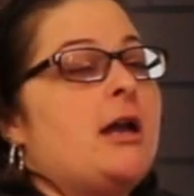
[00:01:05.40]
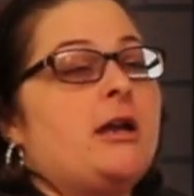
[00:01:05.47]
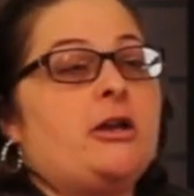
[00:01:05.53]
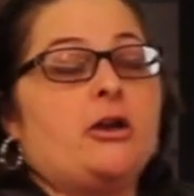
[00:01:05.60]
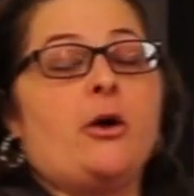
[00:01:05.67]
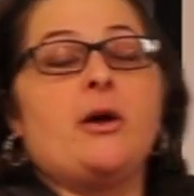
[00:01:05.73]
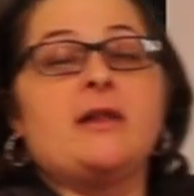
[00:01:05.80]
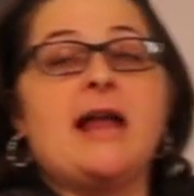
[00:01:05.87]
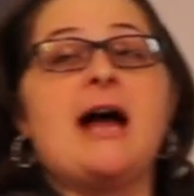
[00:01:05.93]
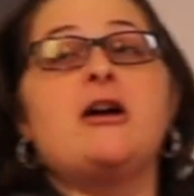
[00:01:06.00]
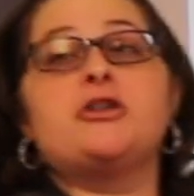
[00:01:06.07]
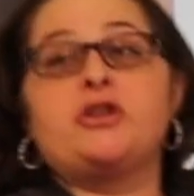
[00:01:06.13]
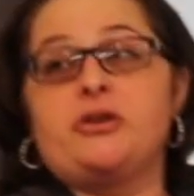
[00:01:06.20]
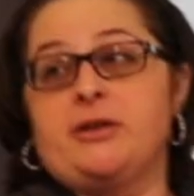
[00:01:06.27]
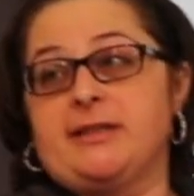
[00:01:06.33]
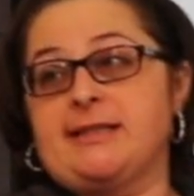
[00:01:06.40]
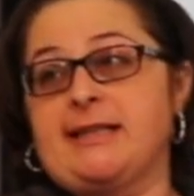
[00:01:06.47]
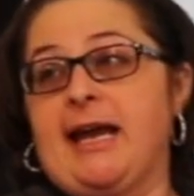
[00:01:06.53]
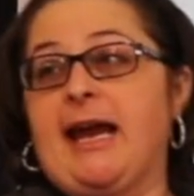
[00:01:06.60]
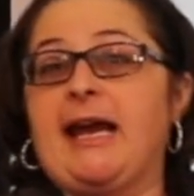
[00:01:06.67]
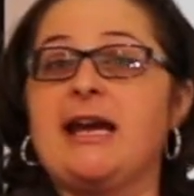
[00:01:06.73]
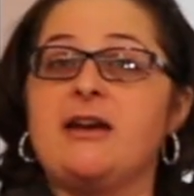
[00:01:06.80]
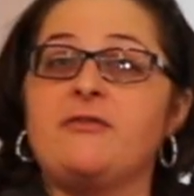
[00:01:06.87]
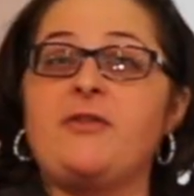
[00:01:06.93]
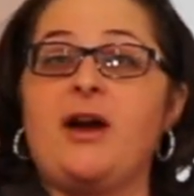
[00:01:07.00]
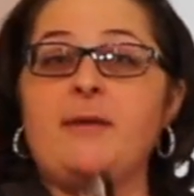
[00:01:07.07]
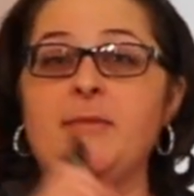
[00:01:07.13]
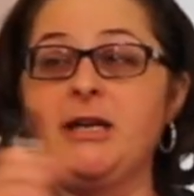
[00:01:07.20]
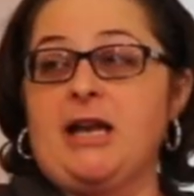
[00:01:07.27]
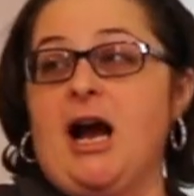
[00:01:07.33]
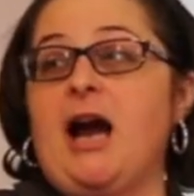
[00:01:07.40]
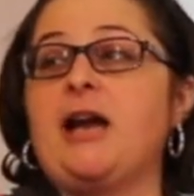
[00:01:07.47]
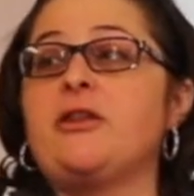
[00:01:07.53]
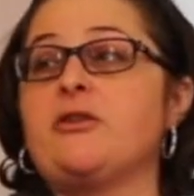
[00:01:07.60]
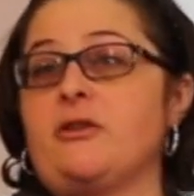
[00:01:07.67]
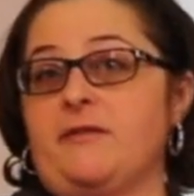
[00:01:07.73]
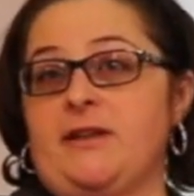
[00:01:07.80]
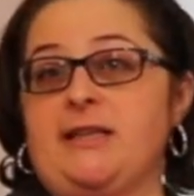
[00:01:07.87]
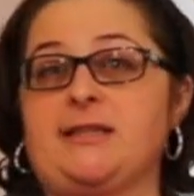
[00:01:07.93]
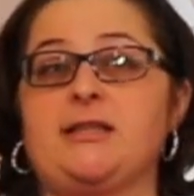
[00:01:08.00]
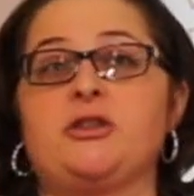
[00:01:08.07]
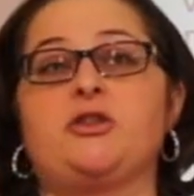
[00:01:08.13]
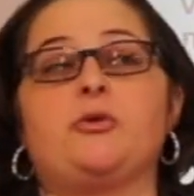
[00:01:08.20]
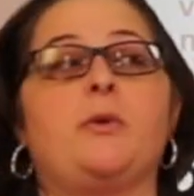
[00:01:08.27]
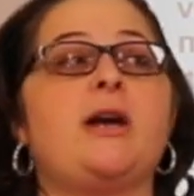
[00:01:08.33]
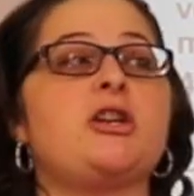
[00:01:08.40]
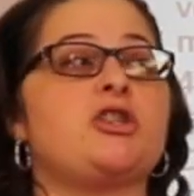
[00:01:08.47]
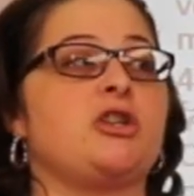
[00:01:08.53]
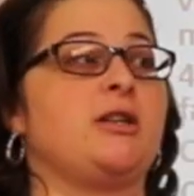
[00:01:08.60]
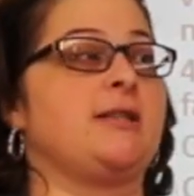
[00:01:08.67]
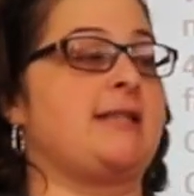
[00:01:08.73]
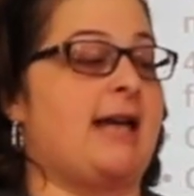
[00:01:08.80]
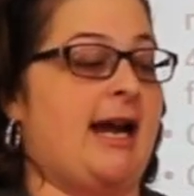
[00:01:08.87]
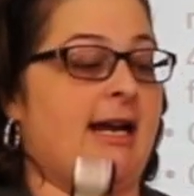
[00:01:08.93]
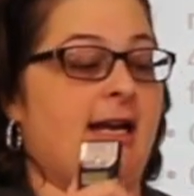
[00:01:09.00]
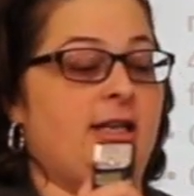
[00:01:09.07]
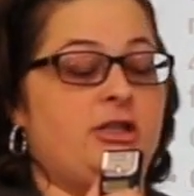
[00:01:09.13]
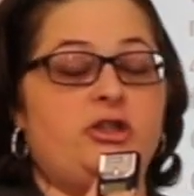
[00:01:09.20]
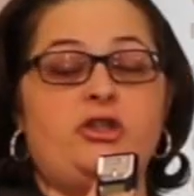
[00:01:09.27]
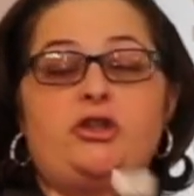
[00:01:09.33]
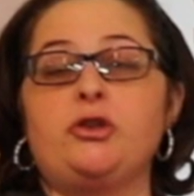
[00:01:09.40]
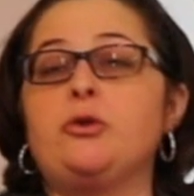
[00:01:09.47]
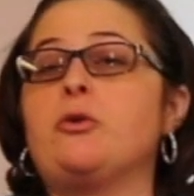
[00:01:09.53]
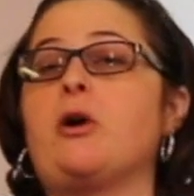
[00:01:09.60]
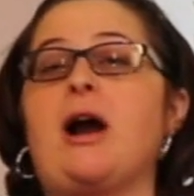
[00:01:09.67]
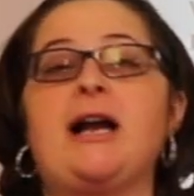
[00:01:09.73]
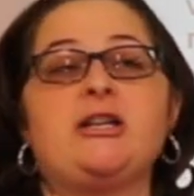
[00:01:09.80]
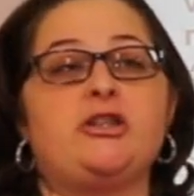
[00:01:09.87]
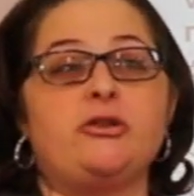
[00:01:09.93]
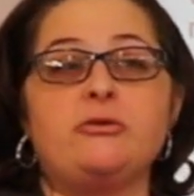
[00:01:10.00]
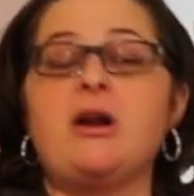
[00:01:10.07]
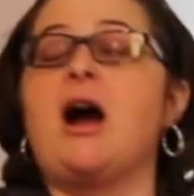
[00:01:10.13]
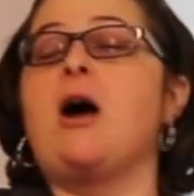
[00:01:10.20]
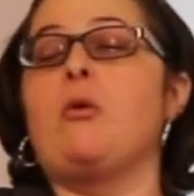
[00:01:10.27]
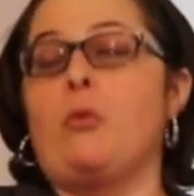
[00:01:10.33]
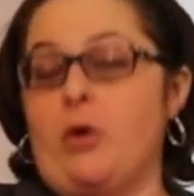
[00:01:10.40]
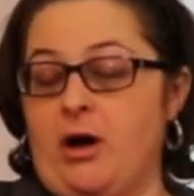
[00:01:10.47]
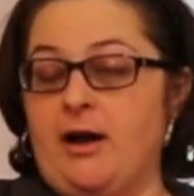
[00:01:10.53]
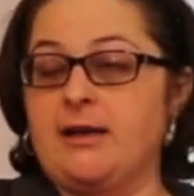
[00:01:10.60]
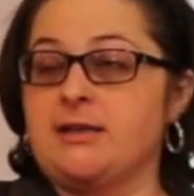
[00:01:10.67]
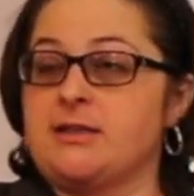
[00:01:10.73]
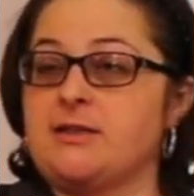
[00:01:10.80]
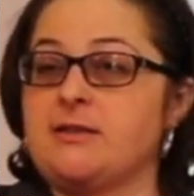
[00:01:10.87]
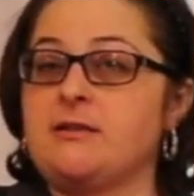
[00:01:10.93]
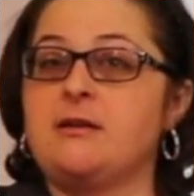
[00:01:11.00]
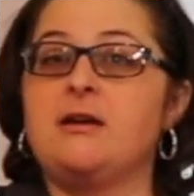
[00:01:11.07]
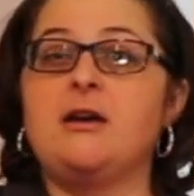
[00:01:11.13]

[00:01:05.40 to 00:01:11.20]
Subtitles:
allows you to say, if I'm in either of these situations, I do or I do not want